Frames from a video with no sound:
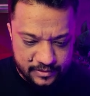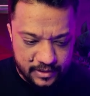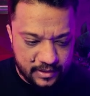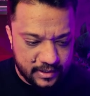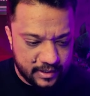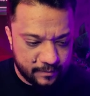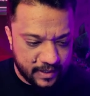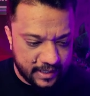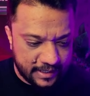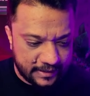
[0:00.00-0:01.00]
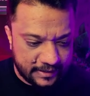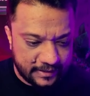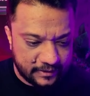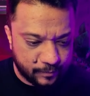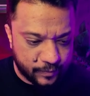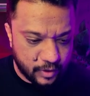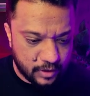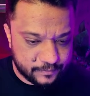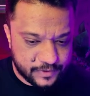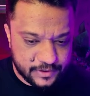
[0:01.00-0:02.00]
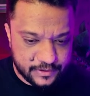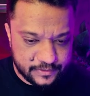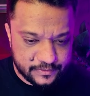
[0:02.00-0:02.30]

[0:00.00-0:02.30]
generate by entering the prompt.